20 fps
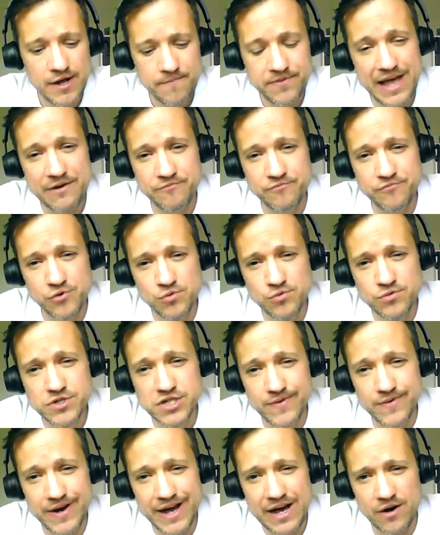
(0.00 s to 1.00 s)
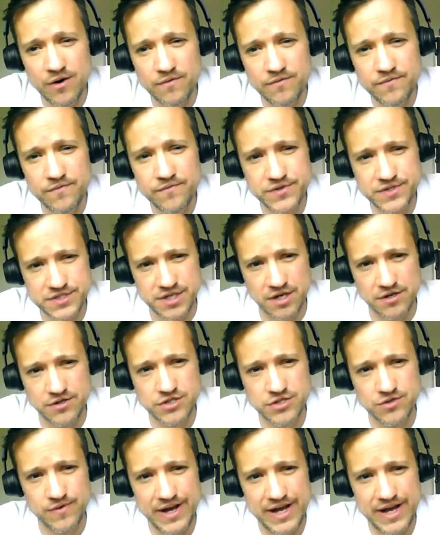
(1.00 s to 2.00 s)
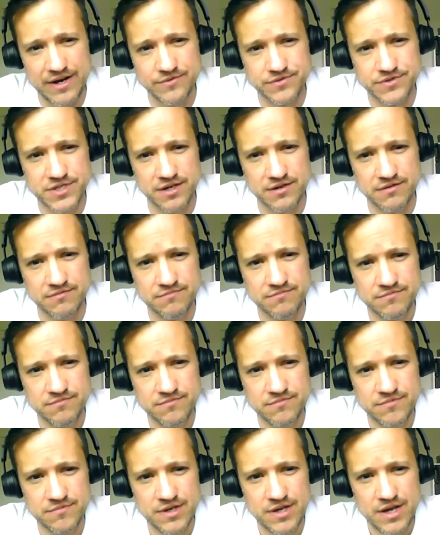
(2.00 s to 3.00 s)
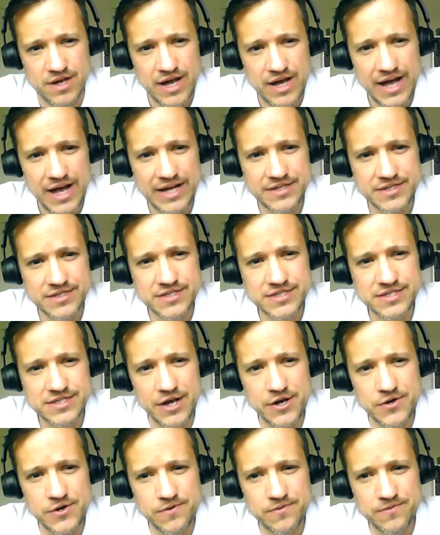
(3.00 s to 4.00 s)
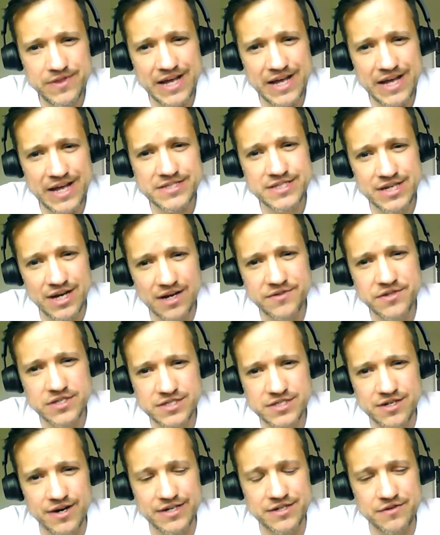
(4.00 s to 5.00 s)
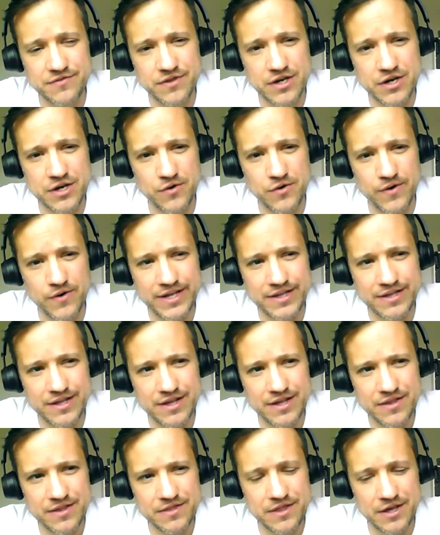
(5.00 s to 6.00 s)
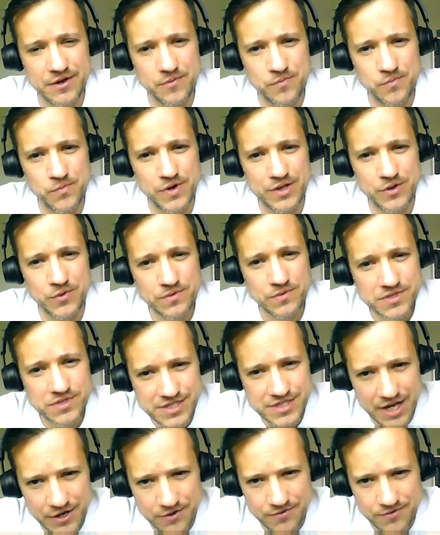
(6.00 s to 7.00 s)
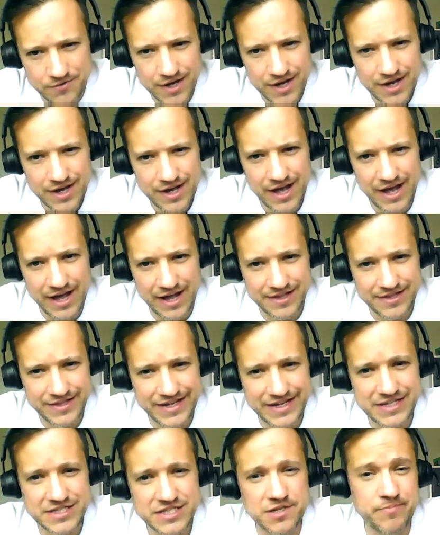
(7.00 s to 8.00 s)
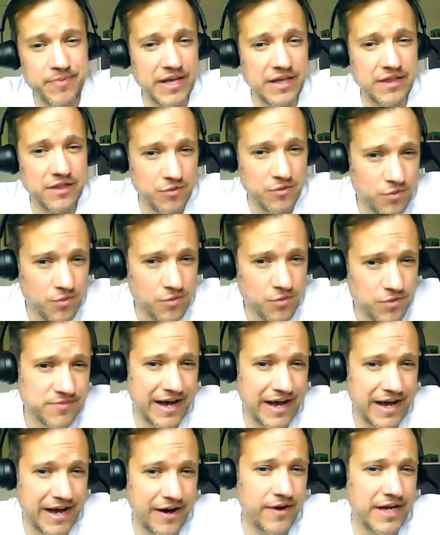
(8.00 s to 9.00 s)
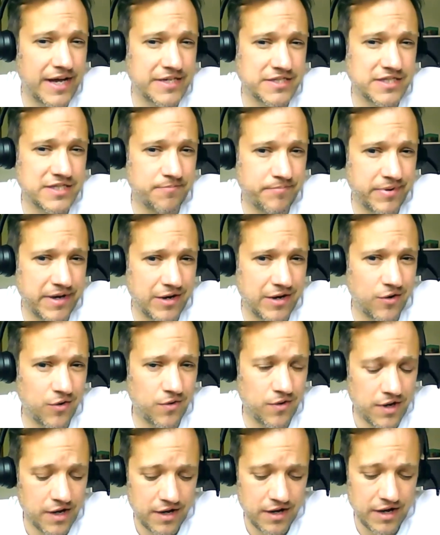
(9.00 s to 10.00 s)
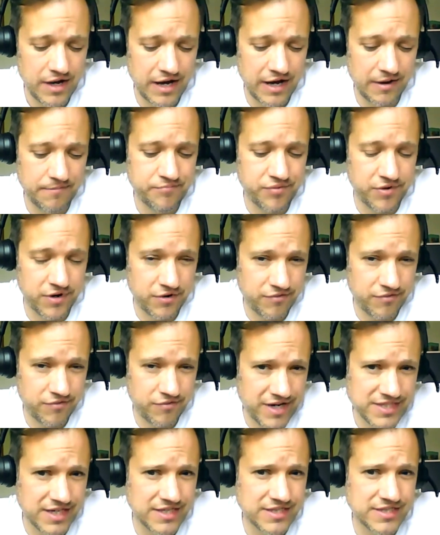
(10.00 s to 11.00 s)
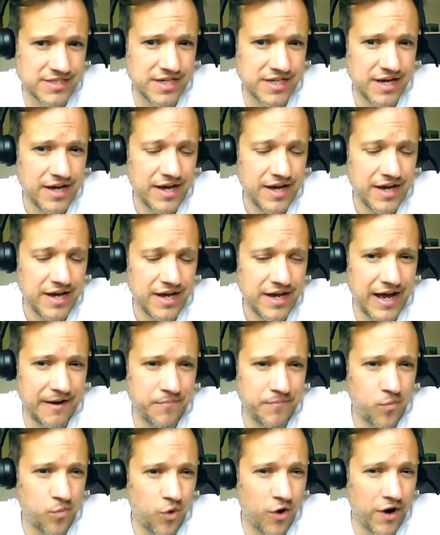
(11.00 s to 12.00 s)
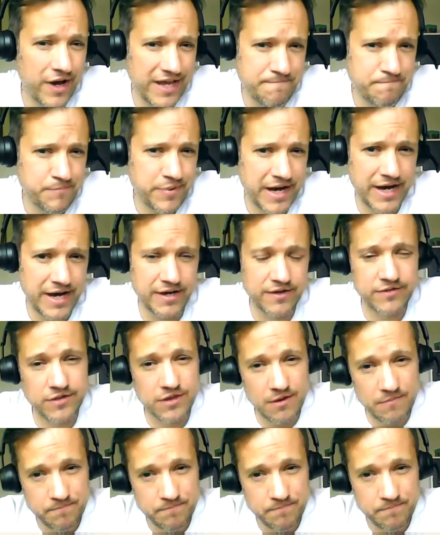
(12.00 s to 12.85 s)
that rules you out for social housing. And so that's the other side of the coin that will also need to be thought about as the bill progresses, what impact